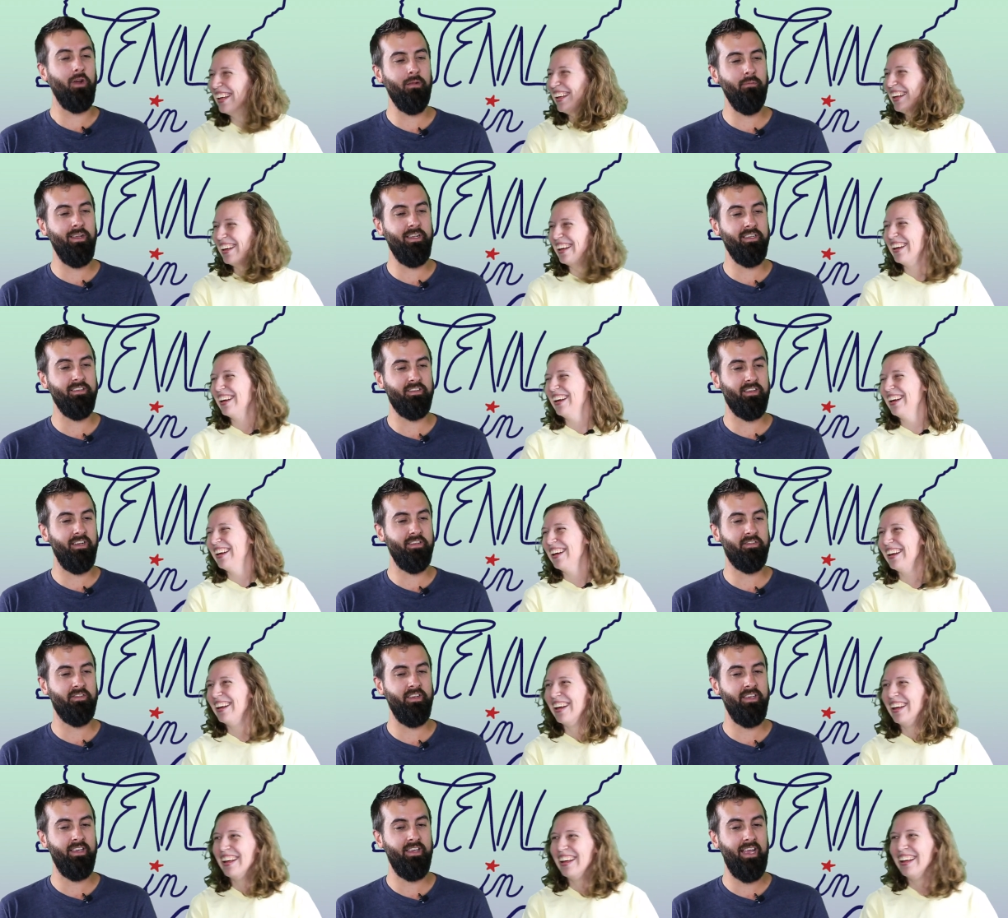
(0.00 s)
Speaker 1: we're going to be
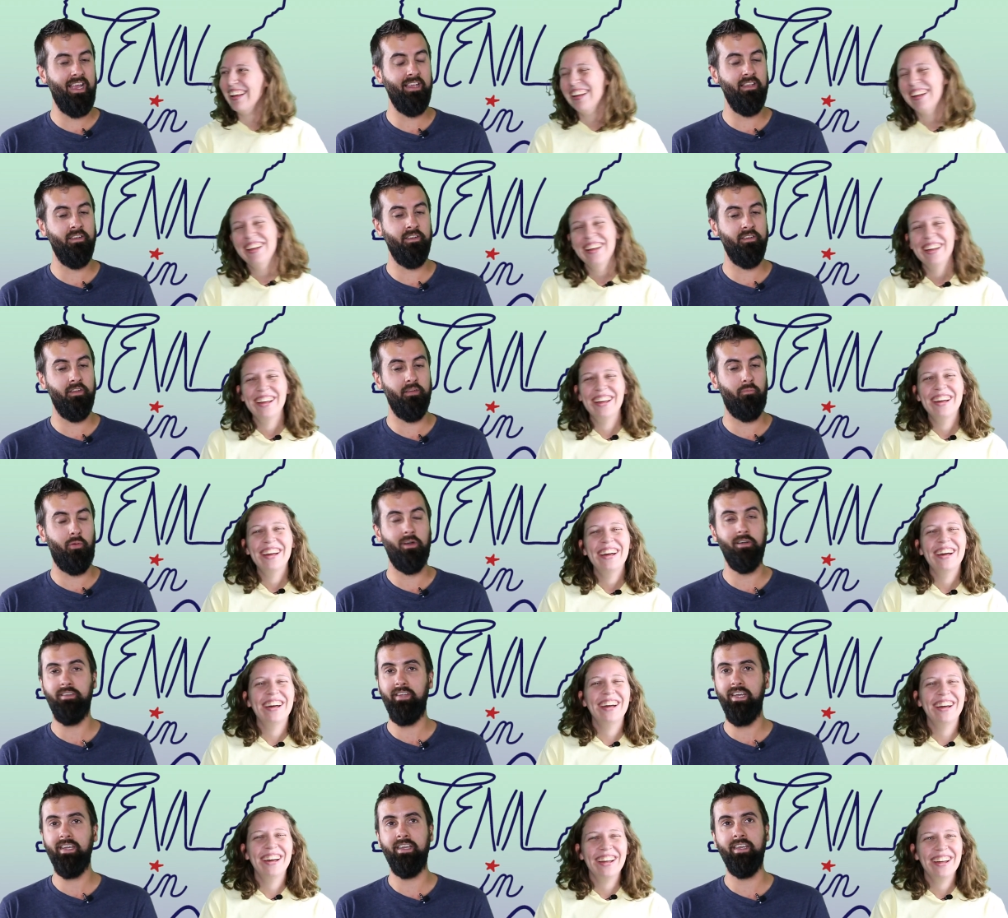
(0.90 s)
discussing and
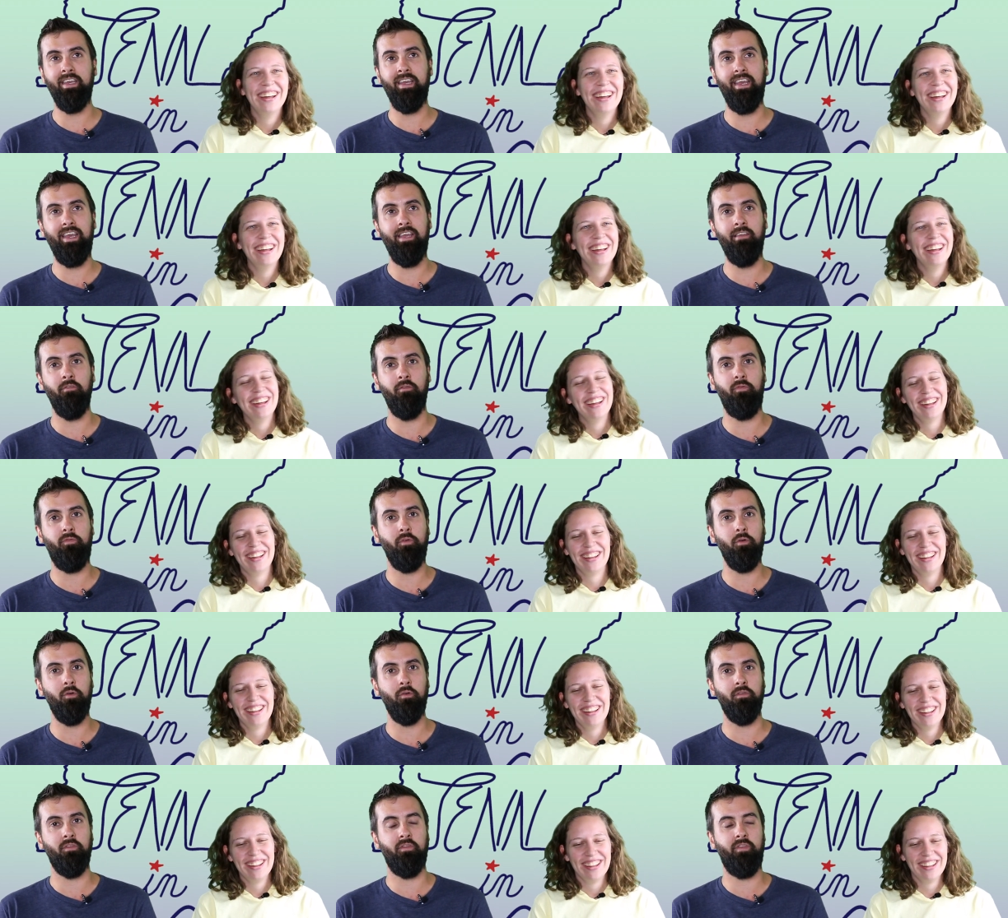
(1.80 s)
partaking in
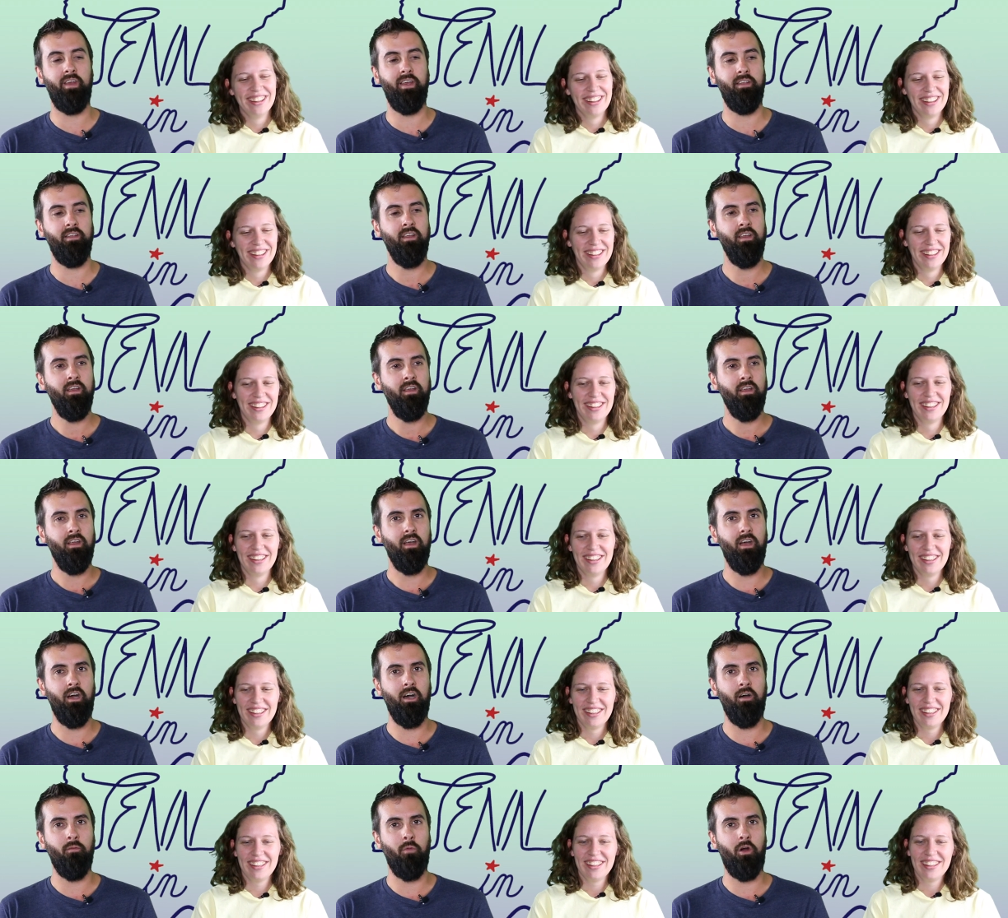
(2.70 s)
foods that
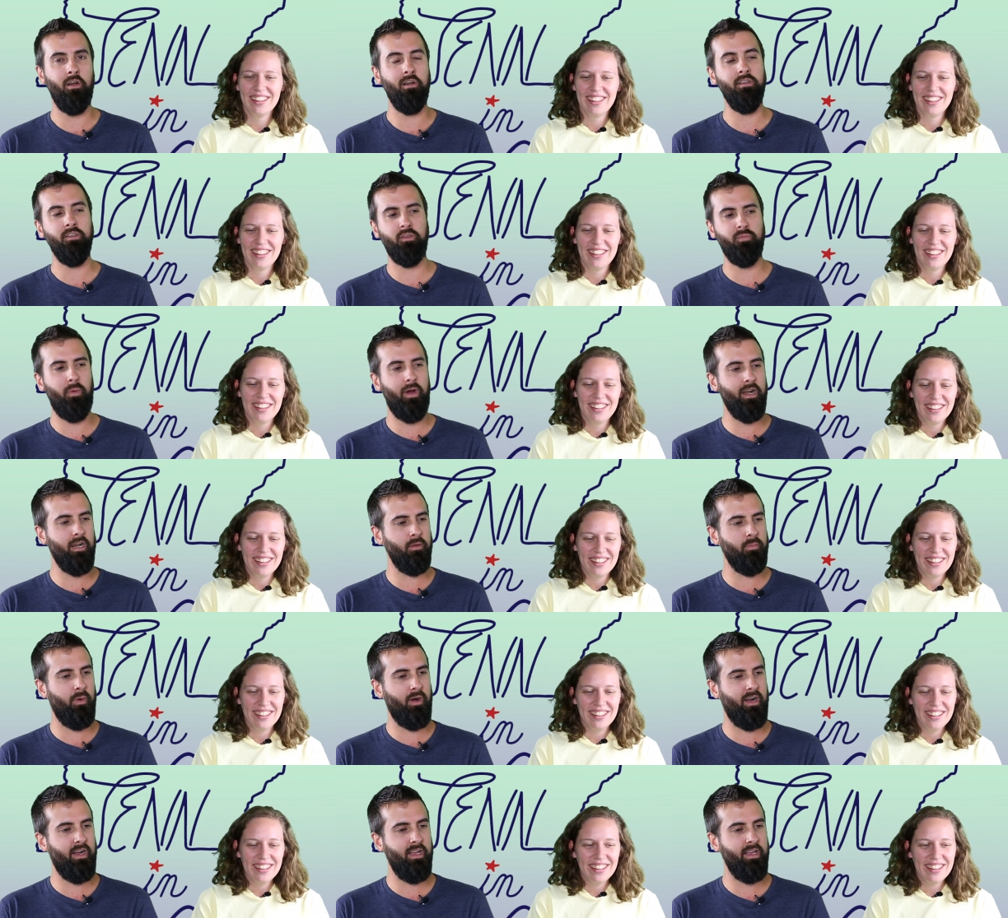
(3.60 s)
um, are inspired
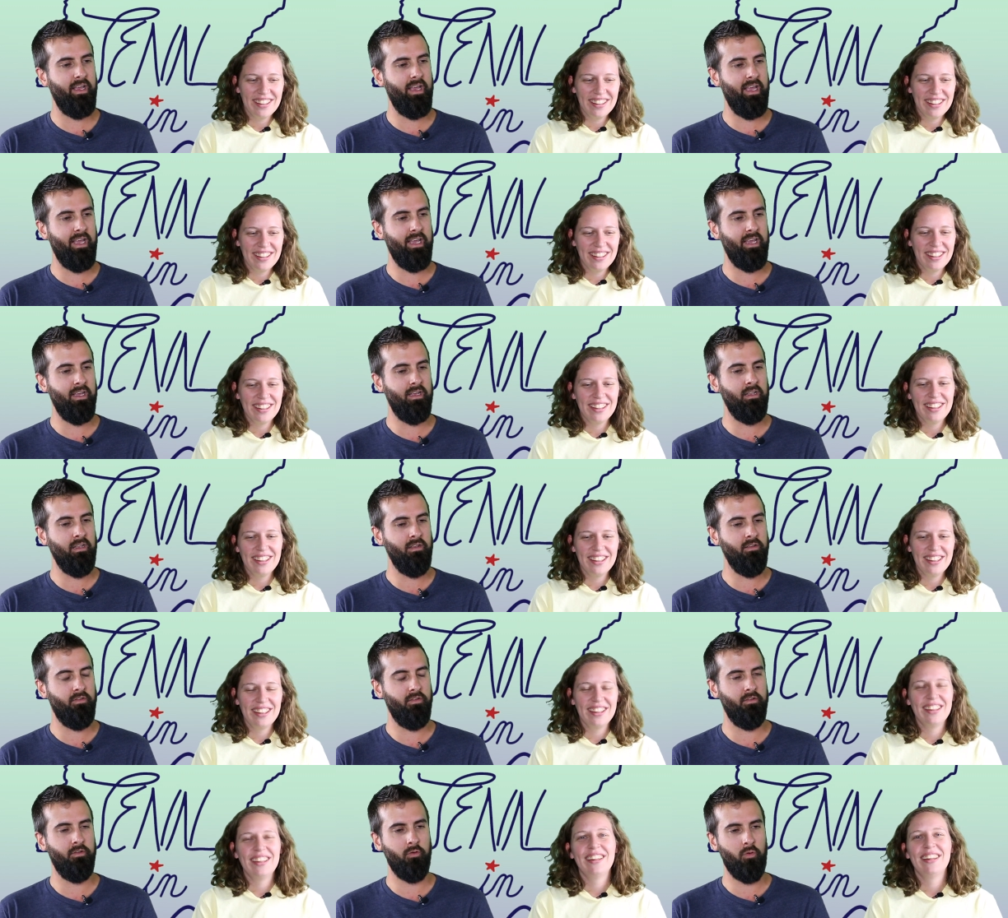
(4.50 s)
by
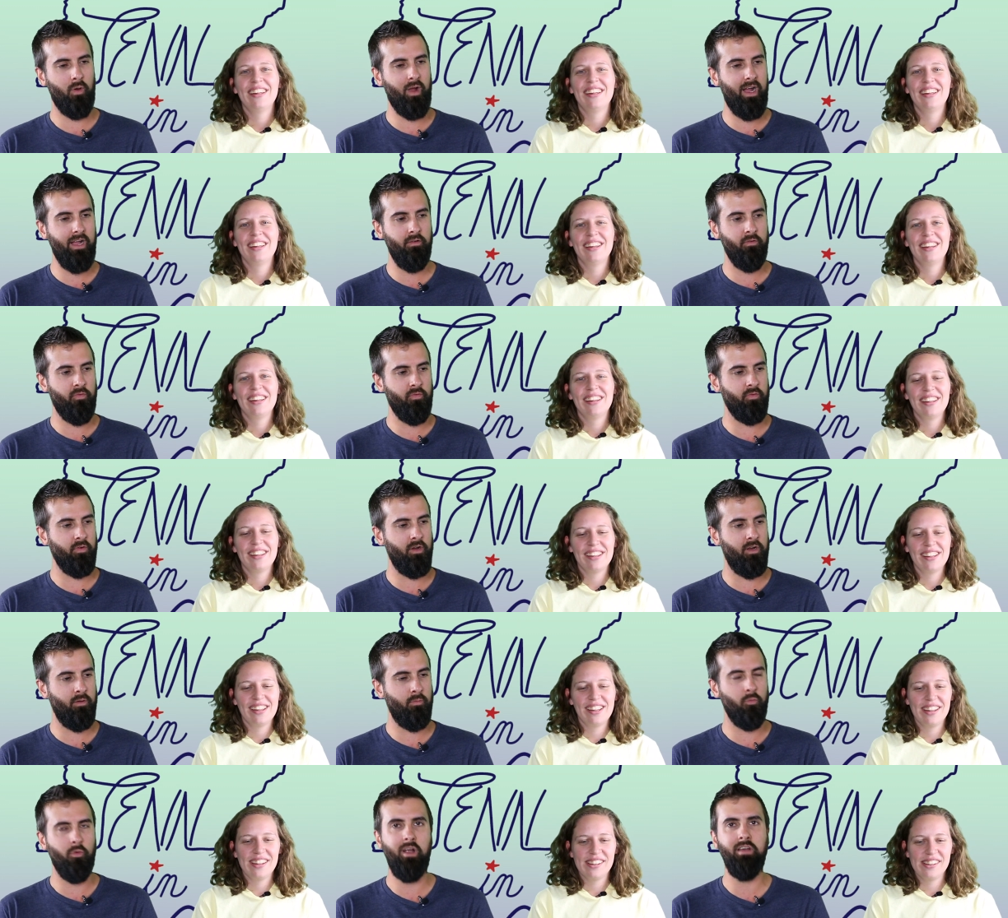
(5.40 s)
and derive
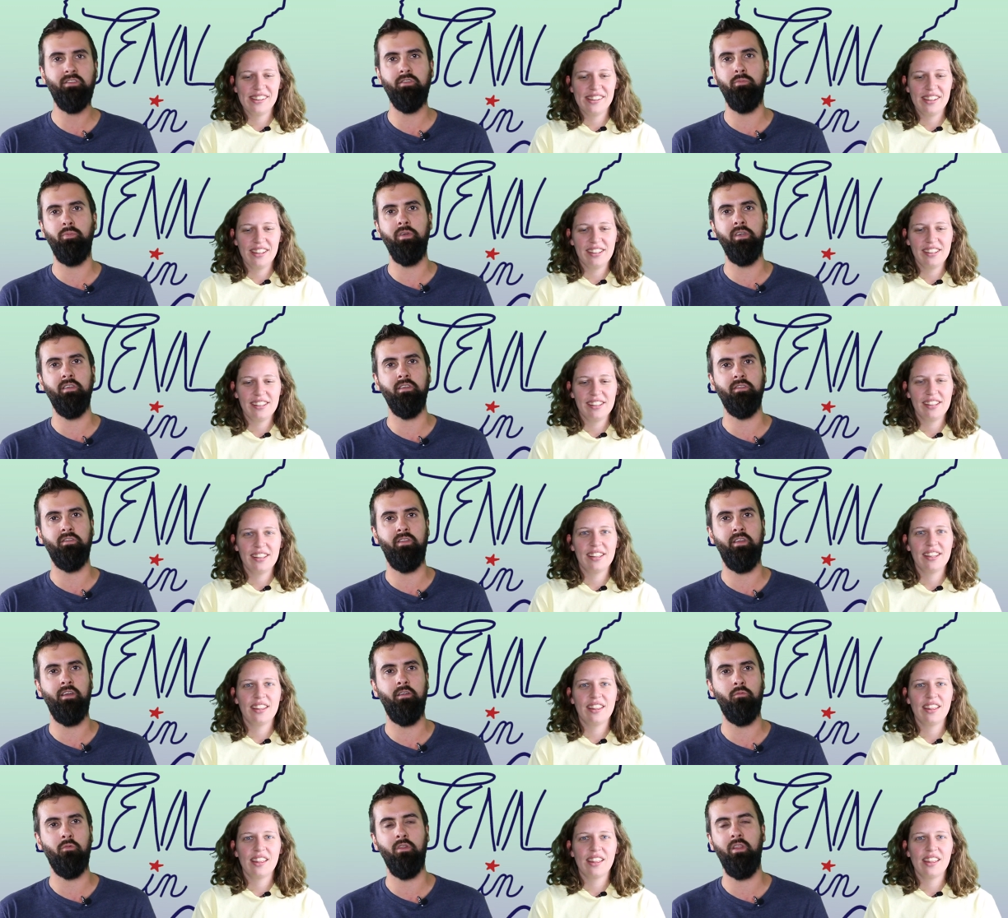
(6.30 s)
from recipes
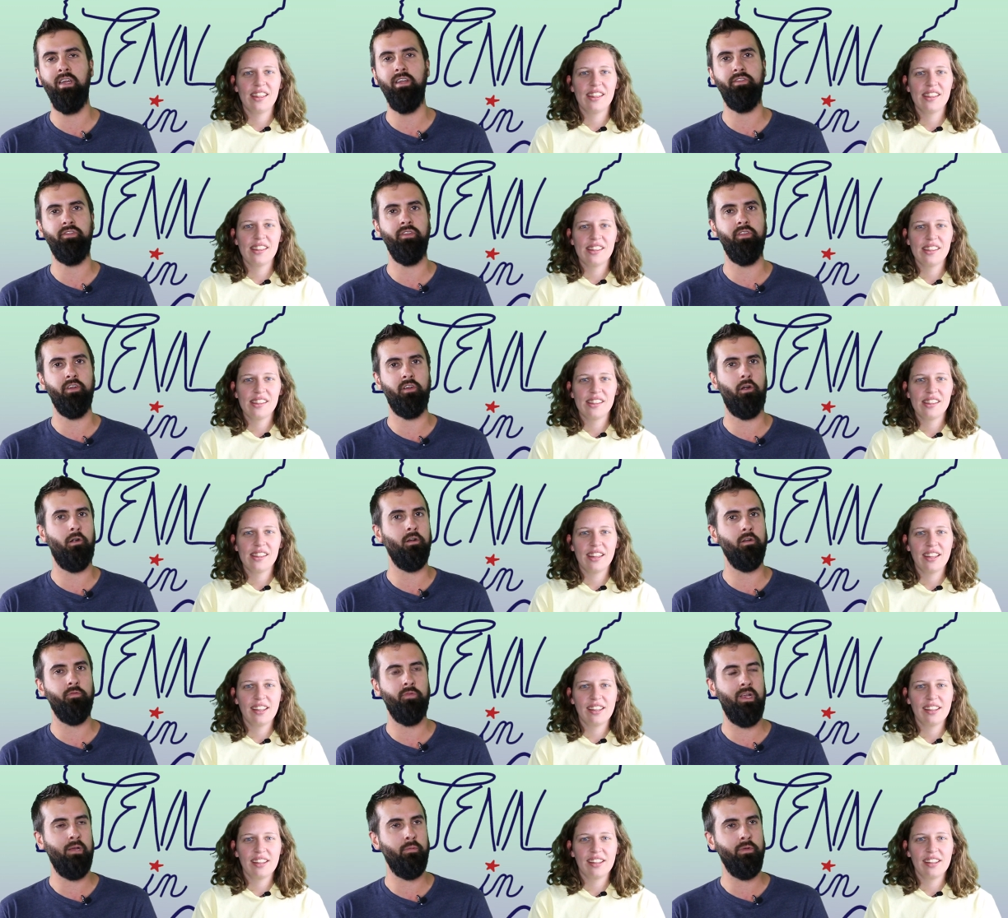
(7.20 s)
that relate to the Carter
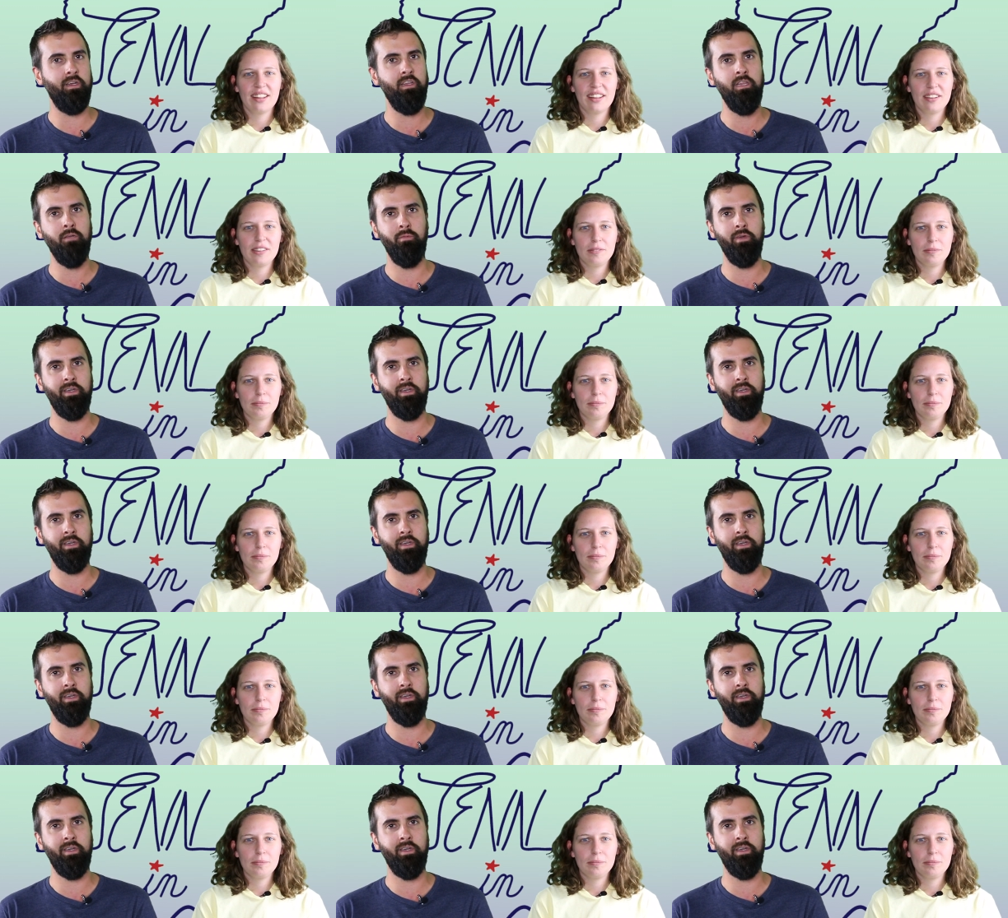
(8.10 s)
family and the